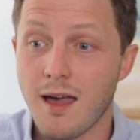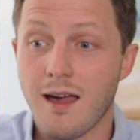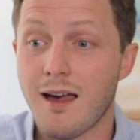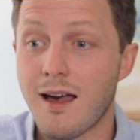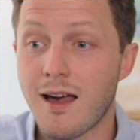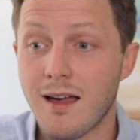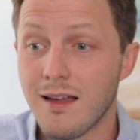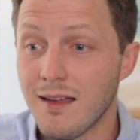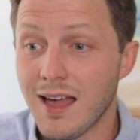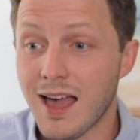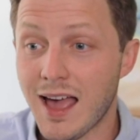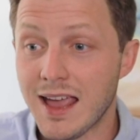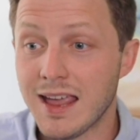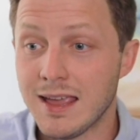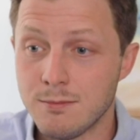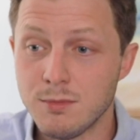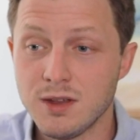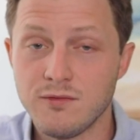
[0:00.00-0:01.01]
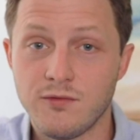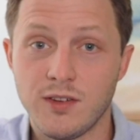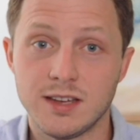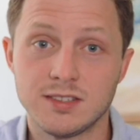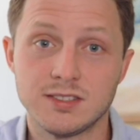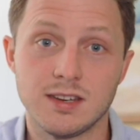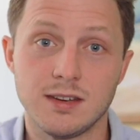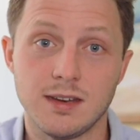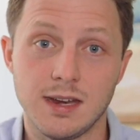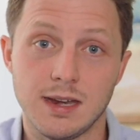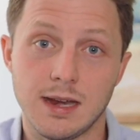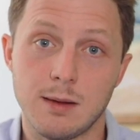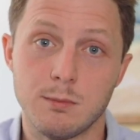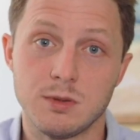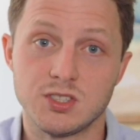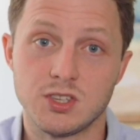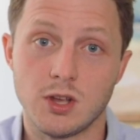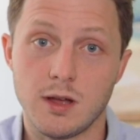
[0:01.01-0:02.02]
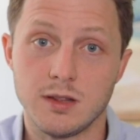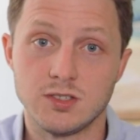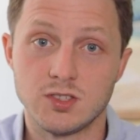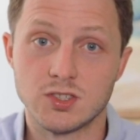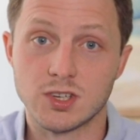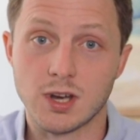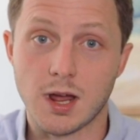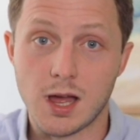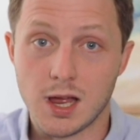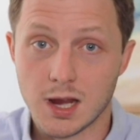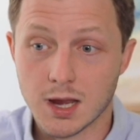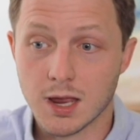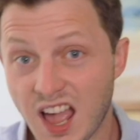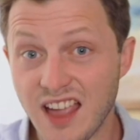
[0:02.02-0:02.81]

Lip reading: I am invested in Amazon stock.